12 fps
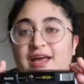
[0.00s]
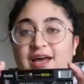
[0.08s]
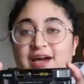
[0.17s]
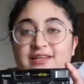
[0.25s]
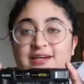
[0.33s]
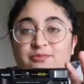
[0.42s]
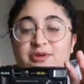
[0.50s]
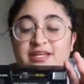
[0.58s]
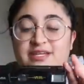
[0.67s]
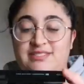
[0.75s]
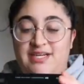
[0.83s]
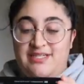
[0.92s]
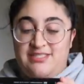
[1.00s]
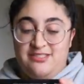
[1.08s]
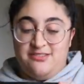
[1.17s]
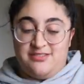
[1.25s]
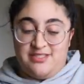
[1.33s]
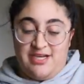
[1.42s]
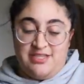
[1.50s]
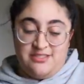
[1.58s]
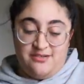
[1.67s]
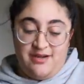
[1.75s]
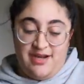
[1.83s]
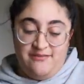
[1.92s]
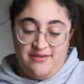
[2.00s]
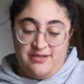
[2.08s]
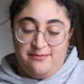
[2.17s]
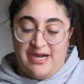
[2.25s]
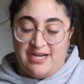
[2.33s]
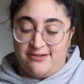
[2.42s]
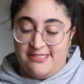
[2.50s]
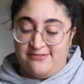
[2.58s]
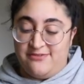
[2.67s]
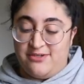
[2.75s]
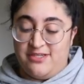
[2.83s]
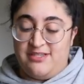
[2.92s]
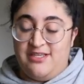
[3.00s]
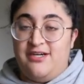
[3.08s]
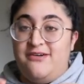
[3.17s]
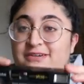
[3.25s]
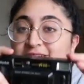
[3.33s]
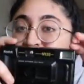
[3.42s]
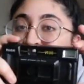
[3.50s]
And I'm really excited to use it. I don't have any batteries for it though.